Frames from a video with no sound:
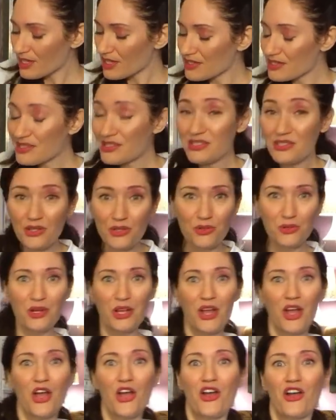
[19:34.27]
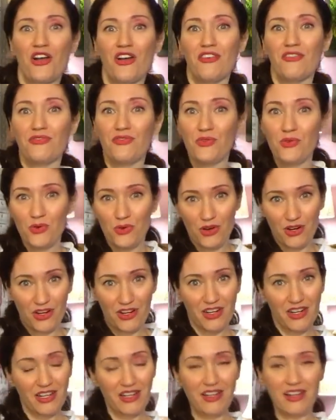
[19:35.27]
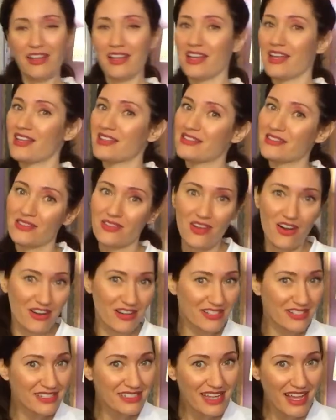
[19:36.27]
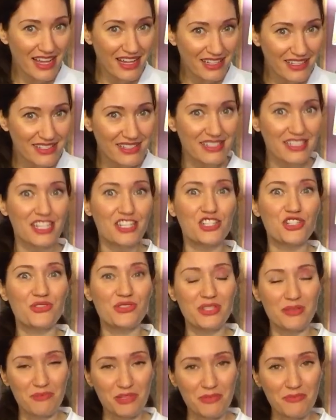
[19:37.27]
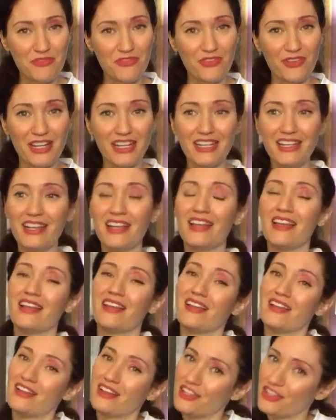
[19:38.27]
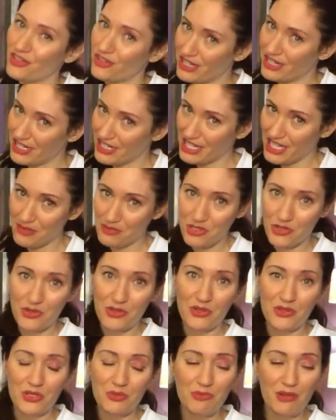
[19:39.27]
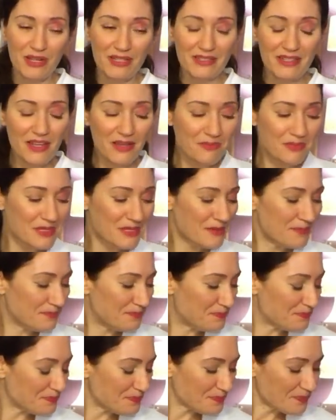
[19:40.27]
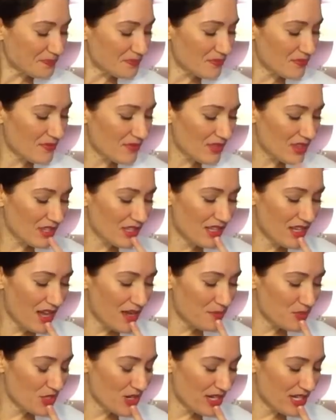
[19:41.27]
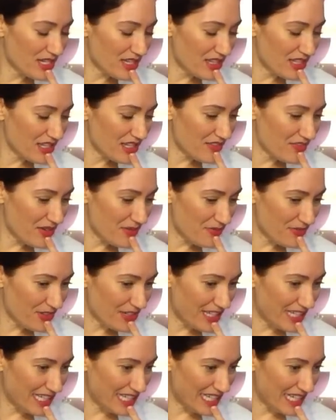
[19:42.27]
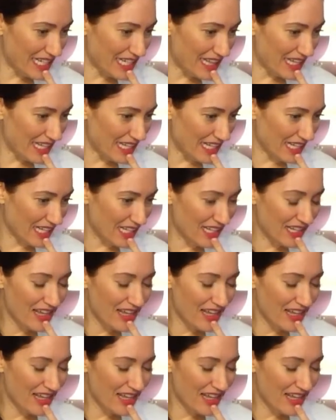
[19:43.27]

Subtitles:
So for as long as it takes to get you symptom free, you're going to keep doing those press-ups. I'm trying to think if I'm forgetting anything.